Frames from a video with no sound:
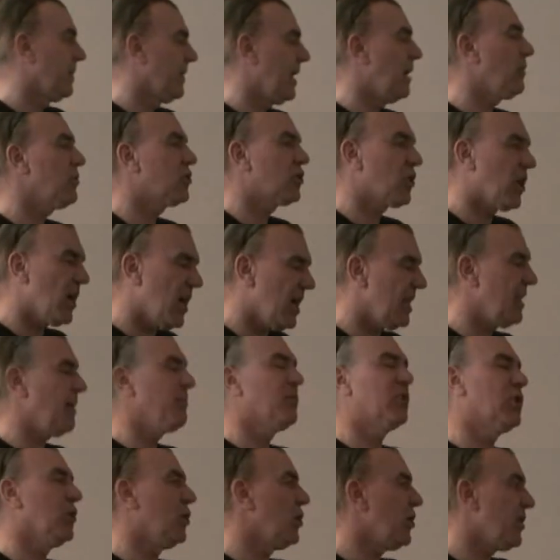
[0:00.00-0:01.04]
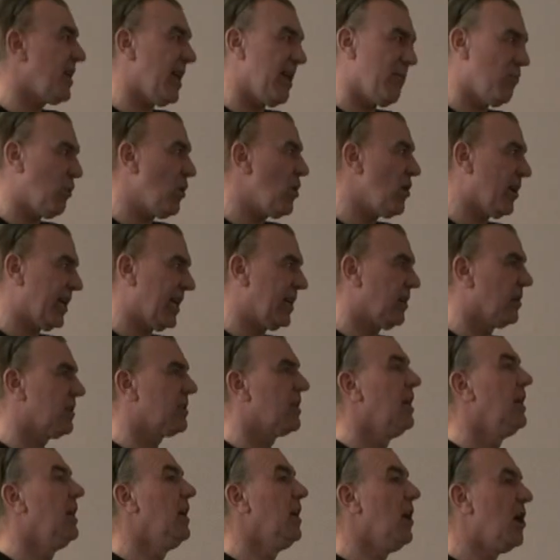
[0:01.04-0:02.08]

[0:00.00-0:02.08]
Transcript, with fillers: They'll try. I'm sure they're working on